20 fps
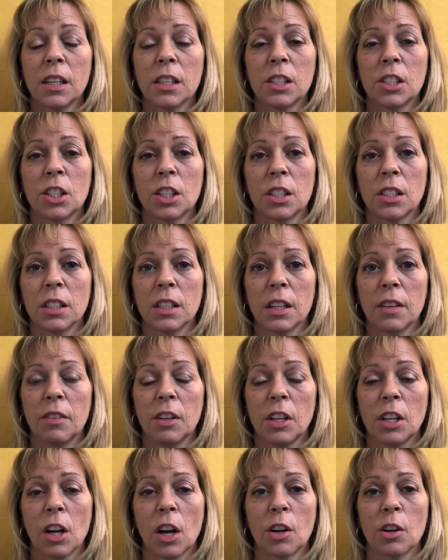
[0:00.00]
she's
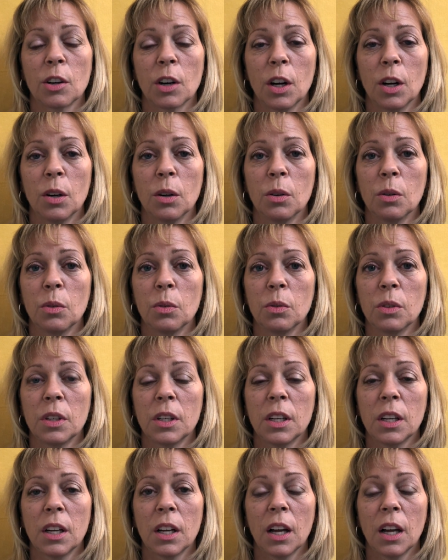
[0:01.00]
living on her own,